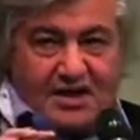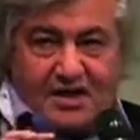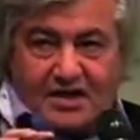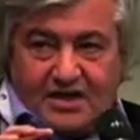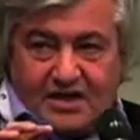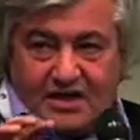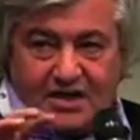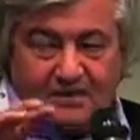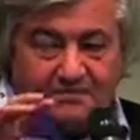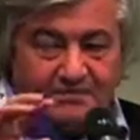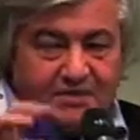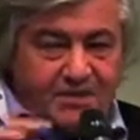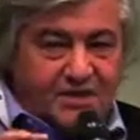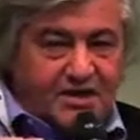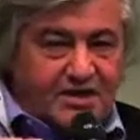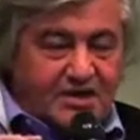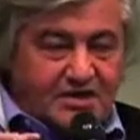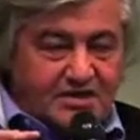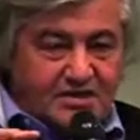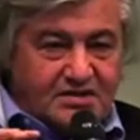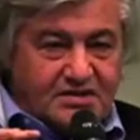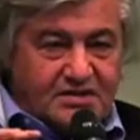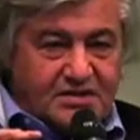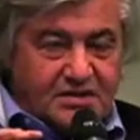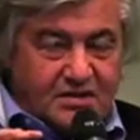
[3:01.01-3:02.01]

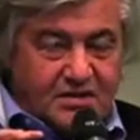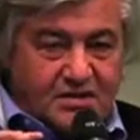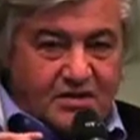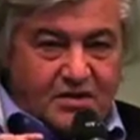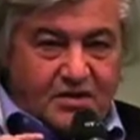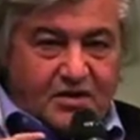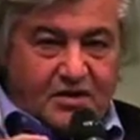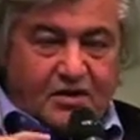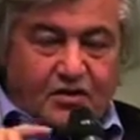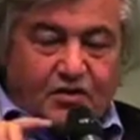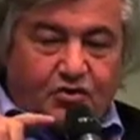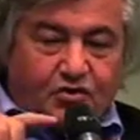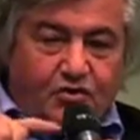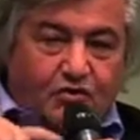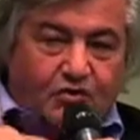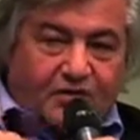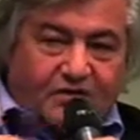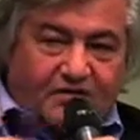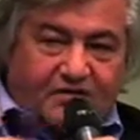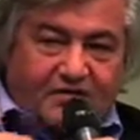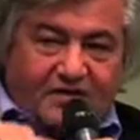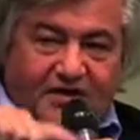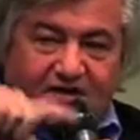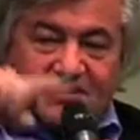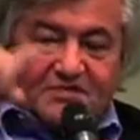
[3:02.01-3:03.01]
companies, your
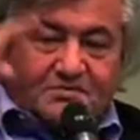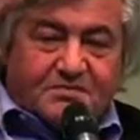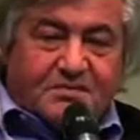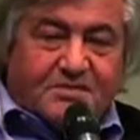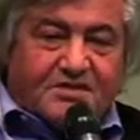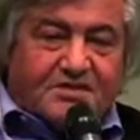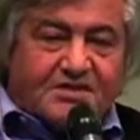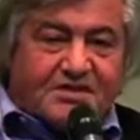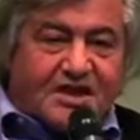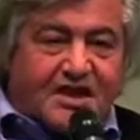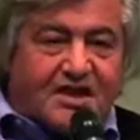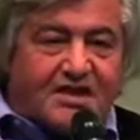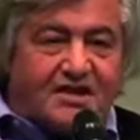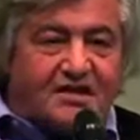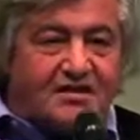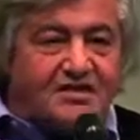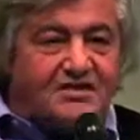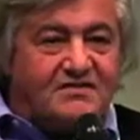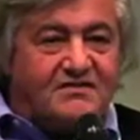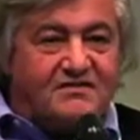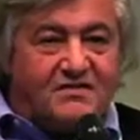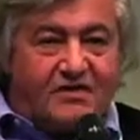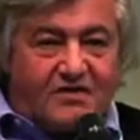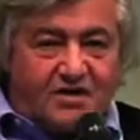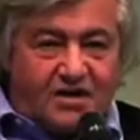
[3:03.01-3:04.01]
investment cycle is
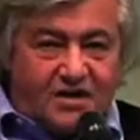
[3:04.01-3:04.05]
very